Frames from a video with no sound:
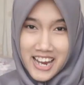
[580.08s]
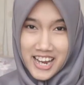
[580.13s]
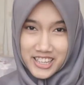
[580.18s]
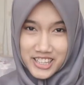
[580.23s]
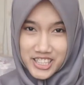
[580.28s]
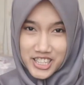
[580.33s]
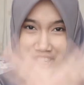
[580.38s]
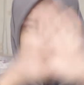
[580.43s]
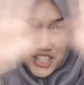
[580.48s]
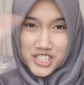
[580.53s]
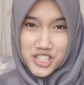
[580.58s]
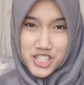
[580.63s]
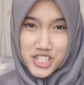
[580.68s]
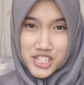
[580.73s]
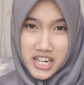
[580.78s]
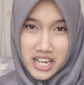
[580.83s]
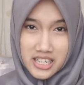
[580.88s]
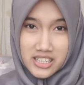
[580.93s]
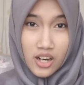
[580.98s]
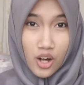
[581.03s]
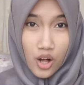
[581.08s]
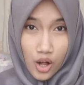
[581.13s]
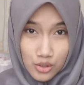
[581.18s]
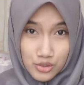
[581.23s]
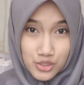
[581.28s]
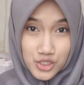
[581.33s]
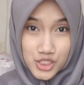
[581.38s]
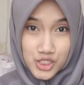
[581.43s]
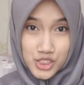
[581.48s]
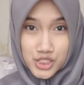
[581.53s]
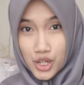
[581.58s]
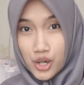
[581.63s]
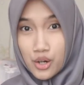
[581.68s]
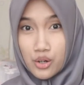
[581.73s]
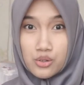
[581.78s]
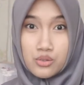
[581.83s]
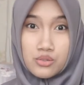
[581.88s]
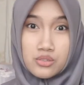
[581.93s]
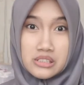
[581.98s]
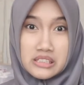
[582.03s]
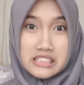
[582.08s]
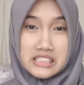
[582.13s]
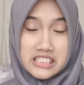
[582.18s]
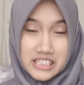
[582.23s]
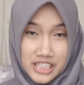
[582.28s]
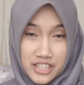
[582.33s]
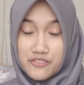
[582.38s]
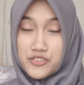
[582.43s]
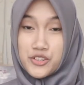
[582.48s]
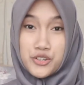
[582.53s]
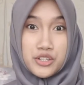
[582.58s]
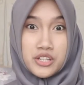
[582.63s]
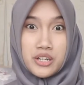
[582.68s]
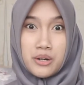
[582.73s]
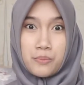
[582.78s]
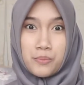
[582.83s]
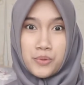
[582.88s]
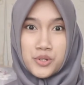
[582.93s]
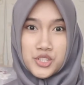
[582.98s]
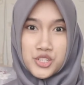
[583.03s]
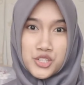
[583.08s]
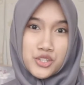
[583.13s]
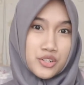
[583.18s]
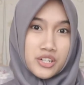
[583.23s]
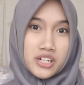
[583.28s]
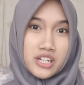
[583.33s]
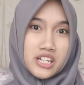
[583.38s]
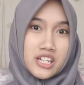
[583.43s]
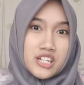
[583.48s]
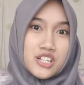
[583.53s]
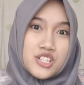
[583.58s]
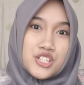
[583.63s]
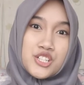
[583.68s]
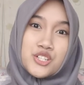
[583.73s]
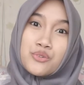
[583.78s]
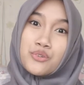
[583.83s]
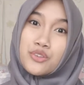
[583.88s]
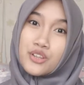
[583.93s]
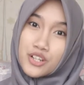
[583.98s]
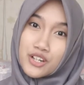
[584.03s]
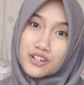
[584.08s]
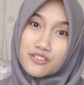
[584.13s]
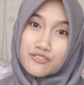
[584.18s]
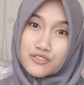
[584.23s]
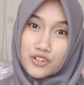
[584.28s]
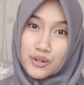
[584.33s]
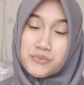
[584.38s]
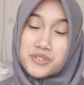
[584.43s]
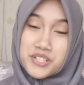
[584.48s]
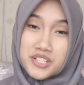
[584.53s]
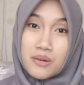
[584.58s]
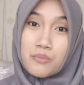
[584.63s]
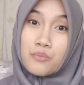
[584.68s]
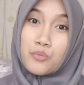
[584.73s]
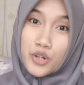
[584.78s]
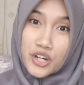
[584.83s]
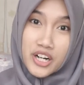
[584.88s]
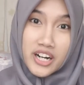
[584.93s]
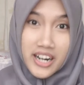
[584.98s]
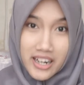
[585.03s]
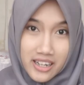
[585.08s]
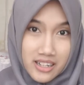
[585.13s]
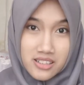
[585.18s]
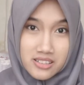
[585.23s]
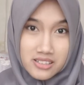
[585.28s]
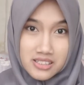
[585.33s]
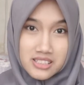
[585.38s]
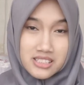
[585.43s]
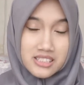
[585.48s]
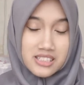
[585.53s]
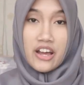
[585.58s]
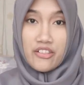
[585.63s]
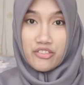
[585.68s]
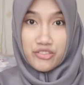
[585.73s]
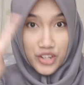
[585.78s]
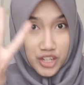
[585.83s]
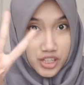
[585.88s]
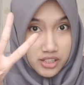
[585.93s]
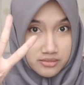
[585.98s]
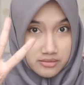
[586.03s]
and the internet also give you the opportunity to learn from somewhere else. And third,